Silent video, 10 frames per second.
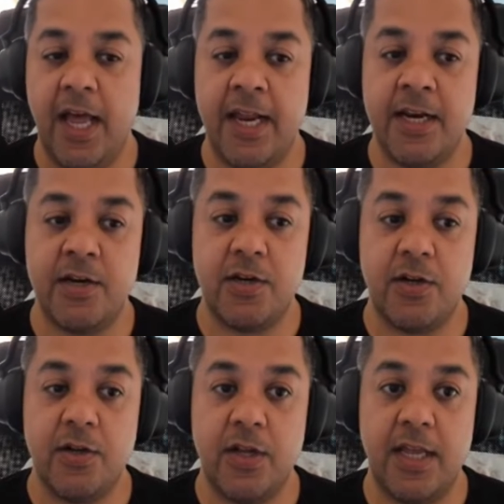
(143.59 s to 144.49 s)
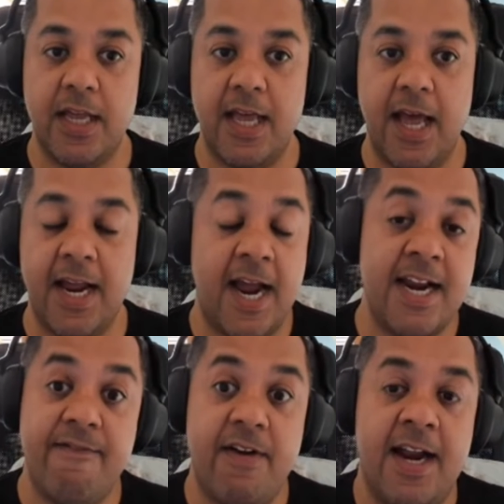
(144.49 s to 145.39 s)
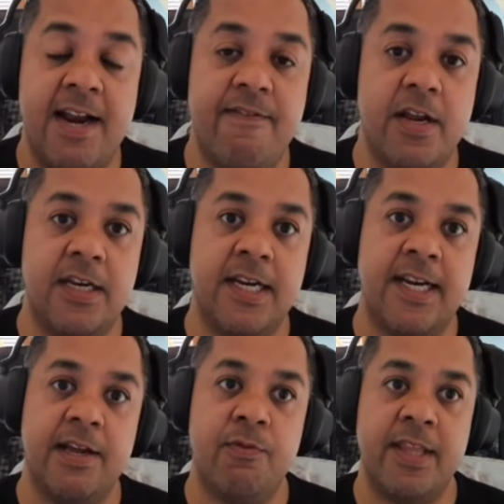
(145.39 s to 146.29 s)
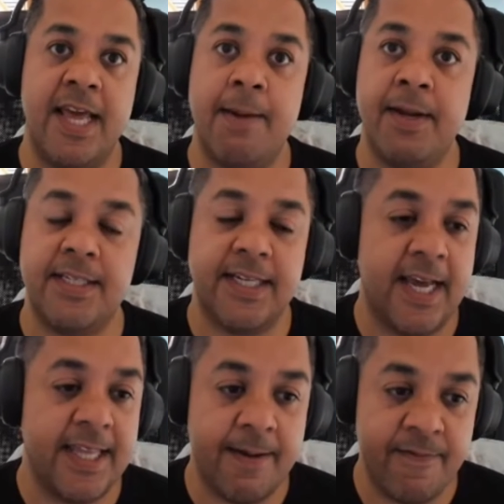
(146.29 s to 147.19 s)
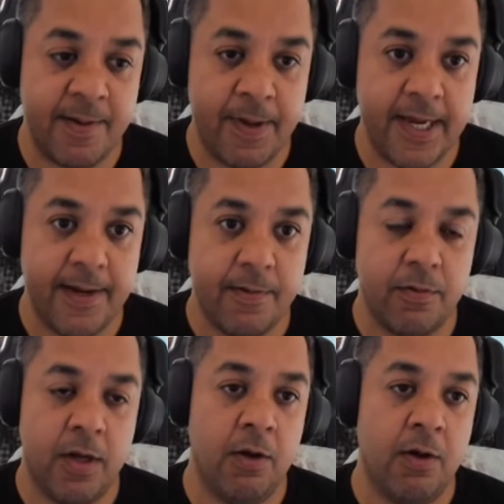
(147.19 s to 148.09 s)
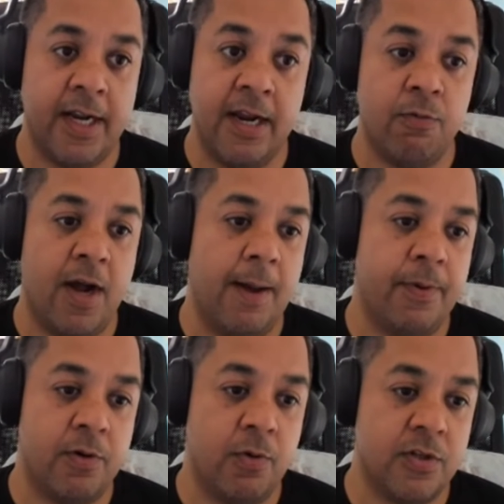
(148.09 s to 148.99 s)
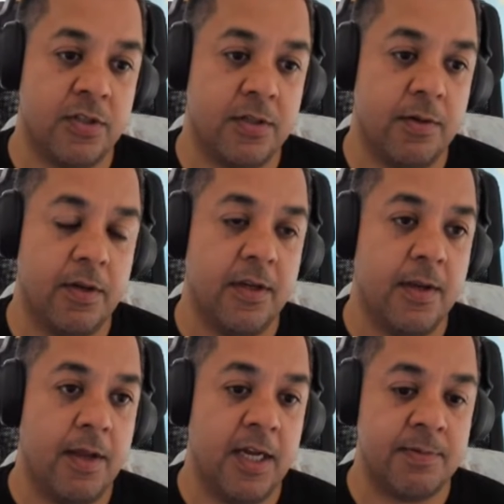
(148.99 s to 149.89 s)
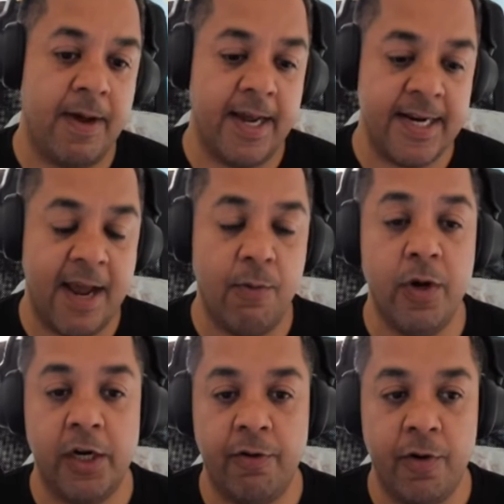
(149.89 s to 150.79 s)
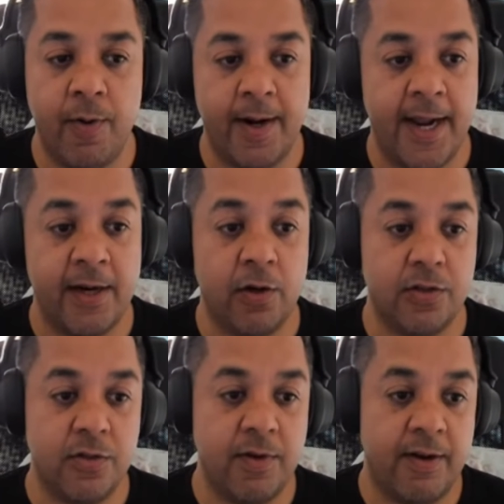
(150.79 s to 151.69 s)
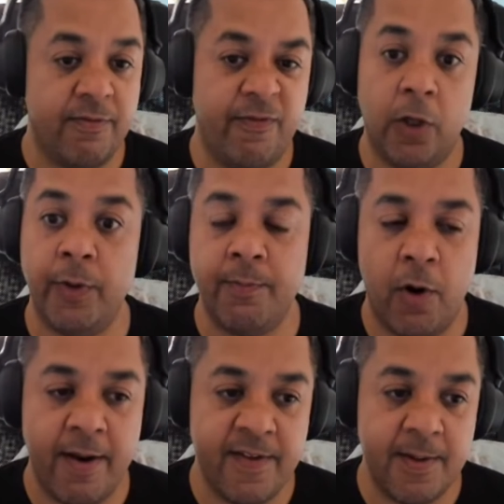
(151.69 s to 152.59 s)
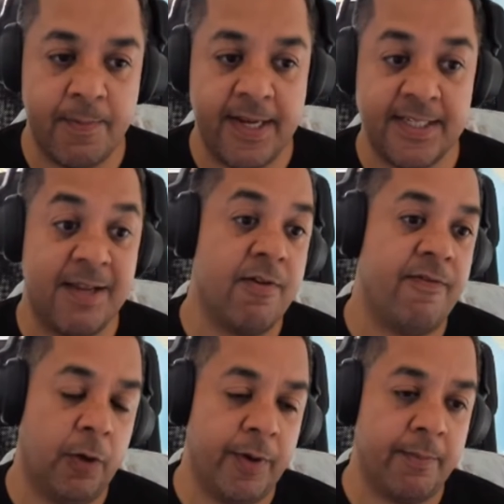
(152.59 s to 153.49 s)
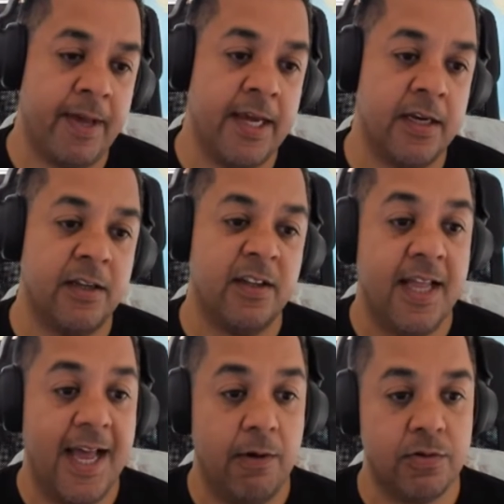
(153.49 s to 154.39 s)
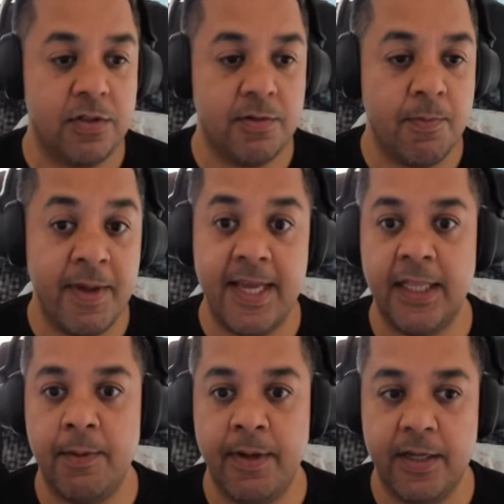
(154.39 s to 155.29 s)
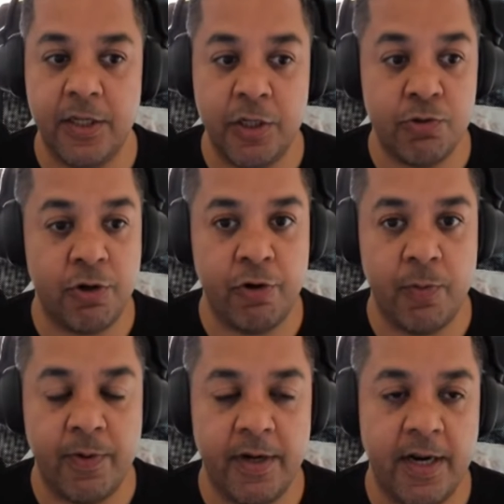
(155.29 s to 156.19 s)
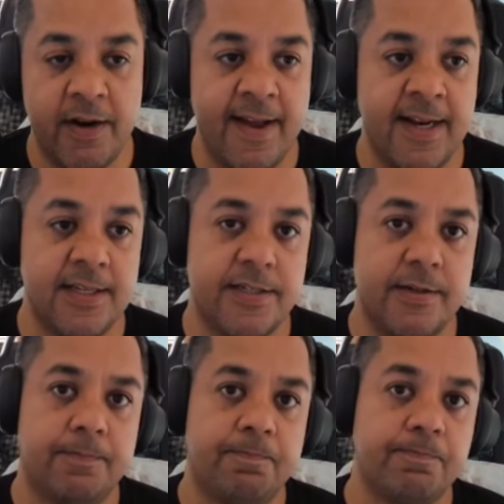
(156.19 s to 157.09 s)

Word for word: And I never did it with aiming to get the MVP. Again, what happened was, as my network grew, I was following more MVPs. They were following me, and I was meeting them at a user group and events.